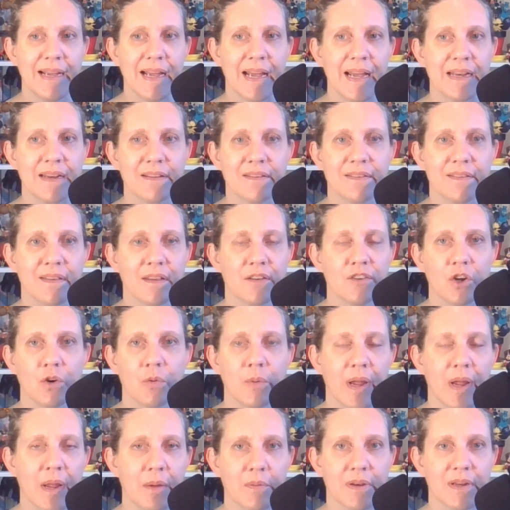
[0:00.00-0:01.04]
and he said no
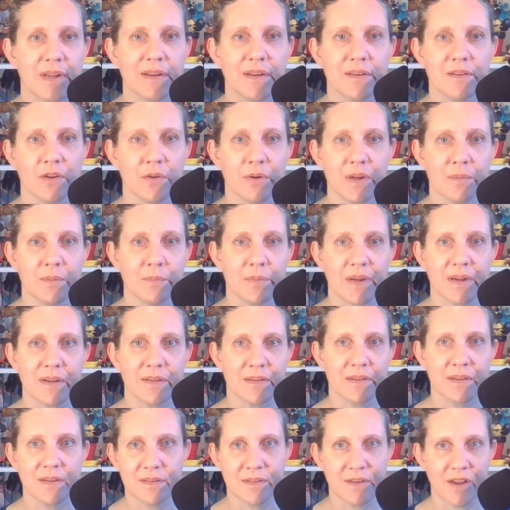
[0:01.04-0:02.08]
way would he do it because
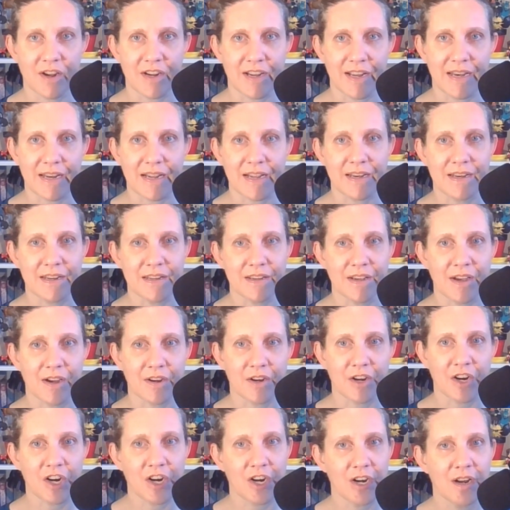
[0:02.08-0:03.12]
he's not getting any
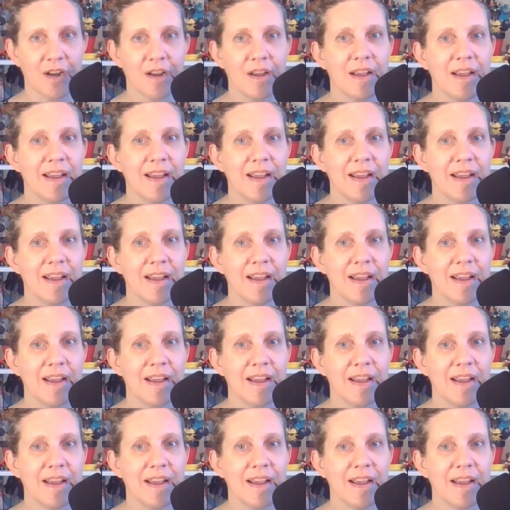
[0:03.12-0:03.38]
younger.